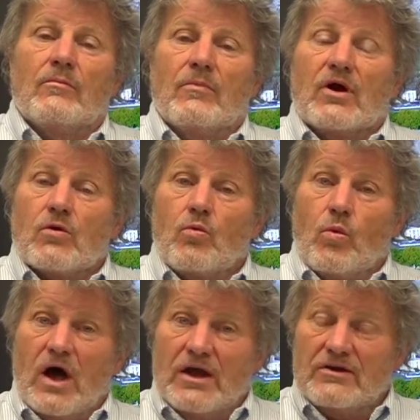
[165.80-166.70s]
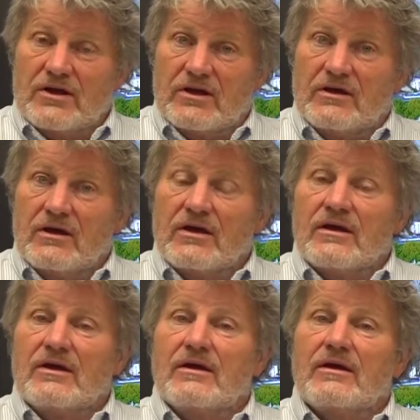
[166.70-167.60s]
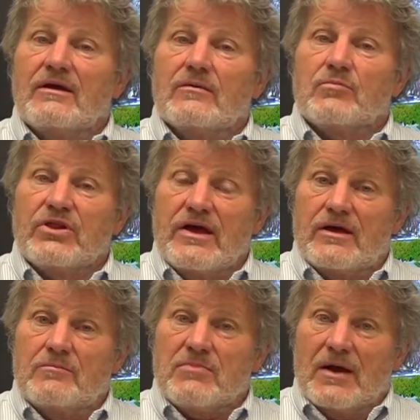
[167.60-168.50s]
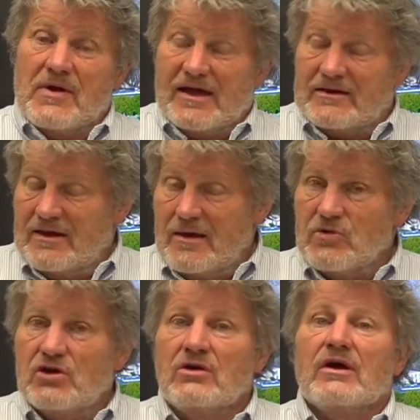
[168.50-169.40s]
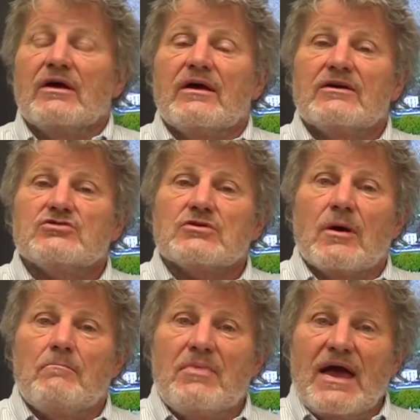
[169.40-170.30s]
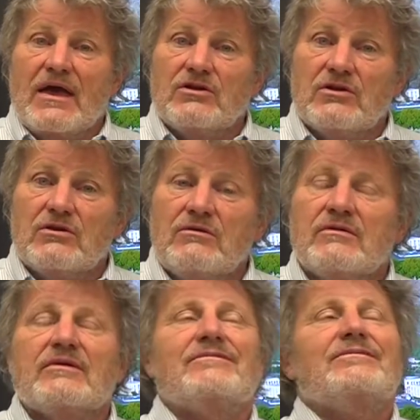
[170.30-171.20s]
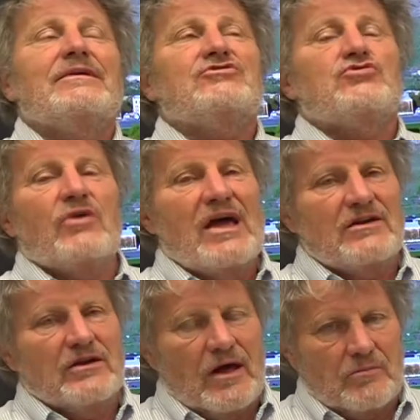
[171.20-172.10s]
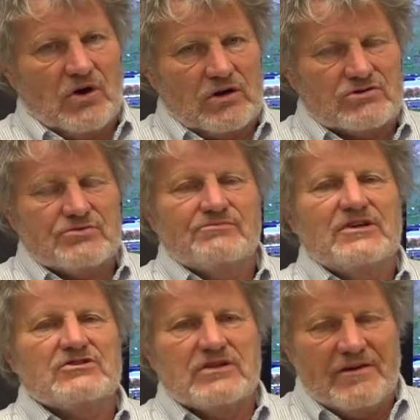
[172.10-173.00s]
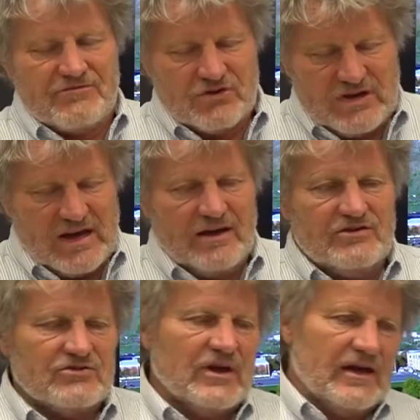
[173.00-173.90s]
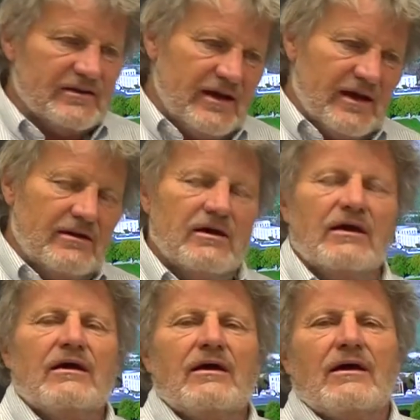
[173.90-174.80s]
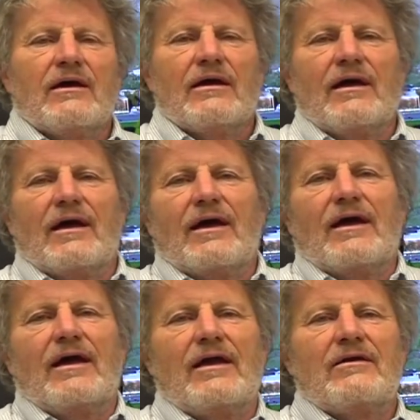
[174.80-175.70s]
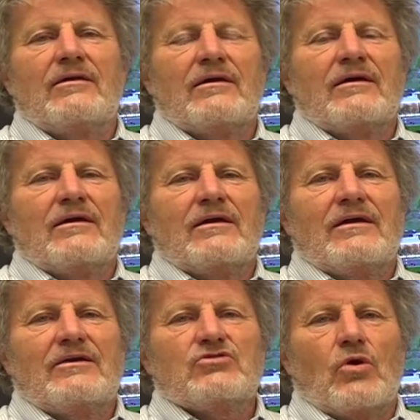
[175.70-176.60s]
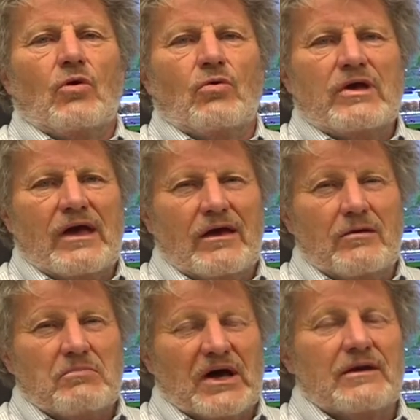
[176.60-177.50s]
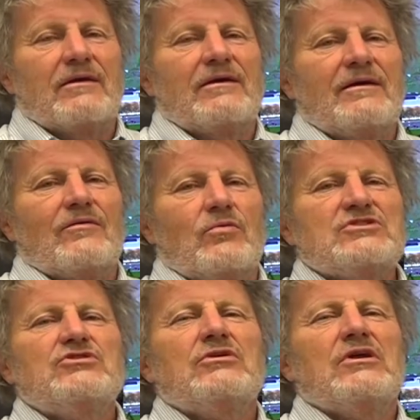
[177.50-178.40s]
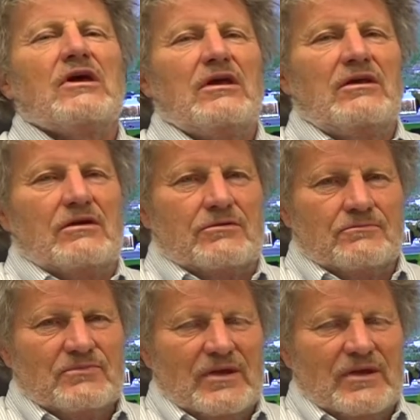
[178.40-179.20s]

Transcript: Mark Watney, played by Matt Damon, is abandoned, is stranded on Mars. He's left for dead, he's not dead, and he's okay, but what's he gonna eat?